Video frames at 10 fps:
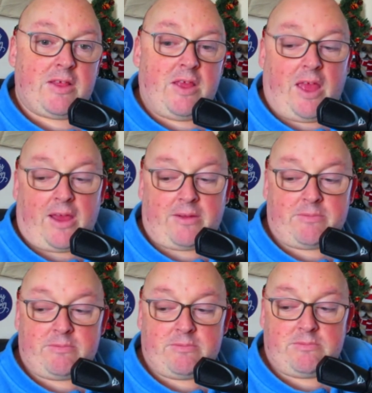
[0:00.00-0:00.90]
So yeah,
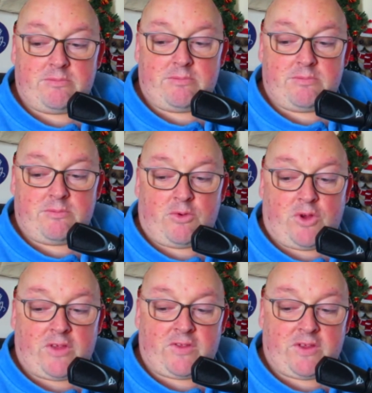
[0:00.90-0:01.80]

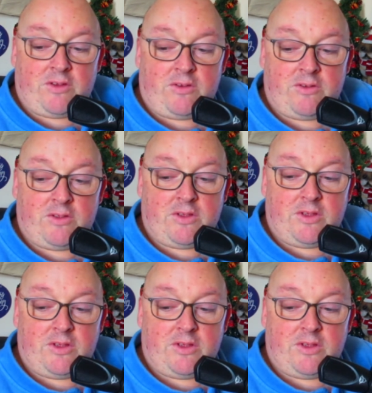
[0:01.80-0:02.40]
but I still